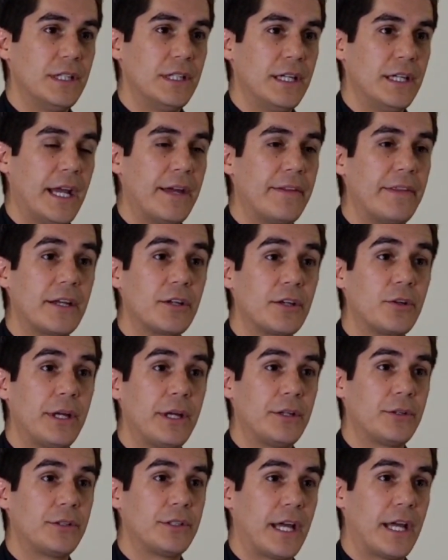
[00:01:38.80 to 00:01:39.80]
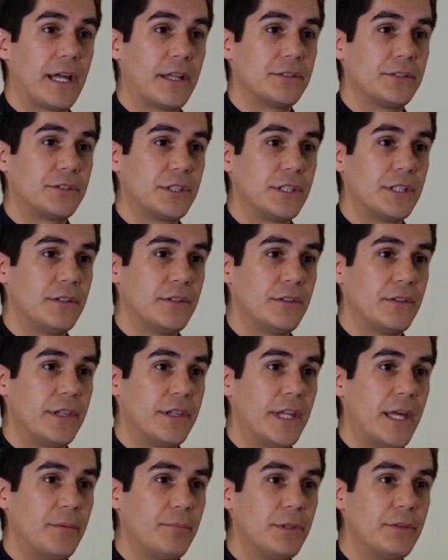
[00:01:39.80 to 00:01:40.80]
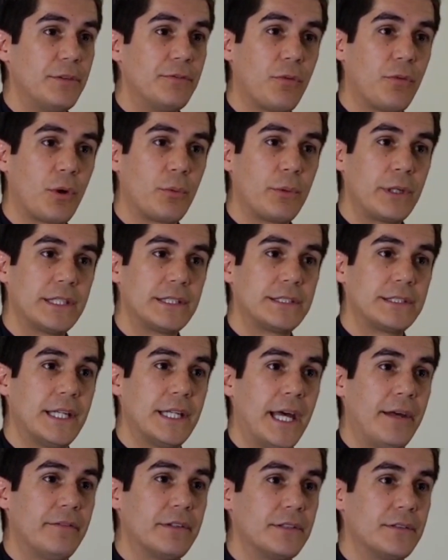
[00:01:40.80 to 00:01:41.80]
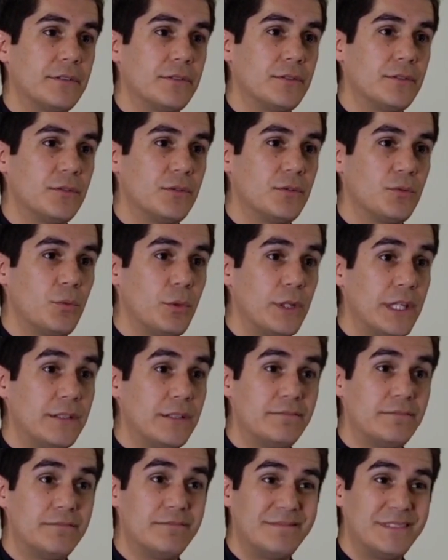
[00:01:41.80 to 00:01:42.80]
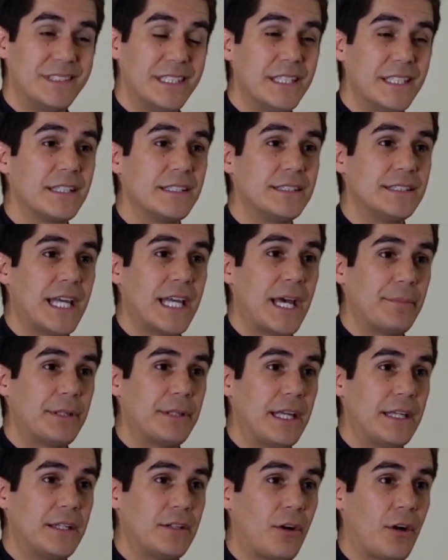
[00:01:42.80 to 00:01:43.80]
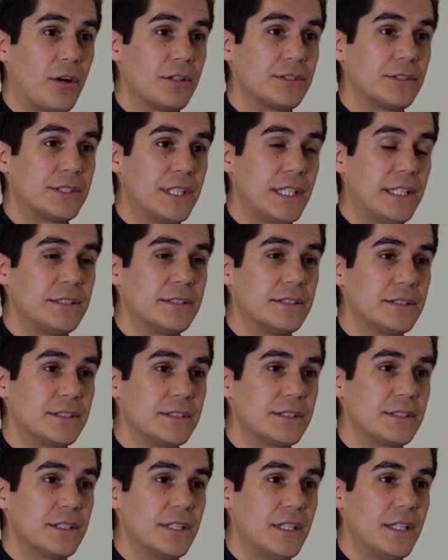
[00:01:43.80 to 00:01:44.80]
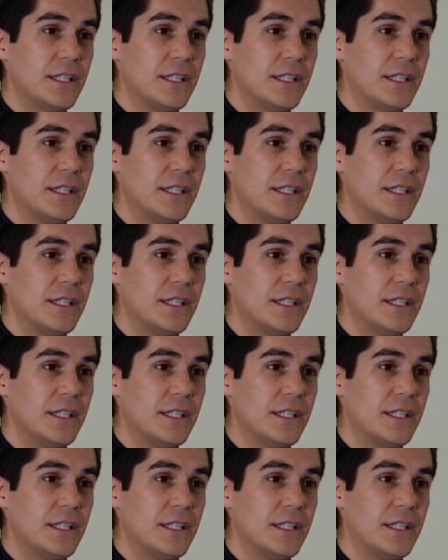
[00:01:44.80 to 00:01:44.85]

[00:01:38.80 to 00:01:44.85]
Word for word: And that greater analogy that before we get to heaven, we decontaminate our sins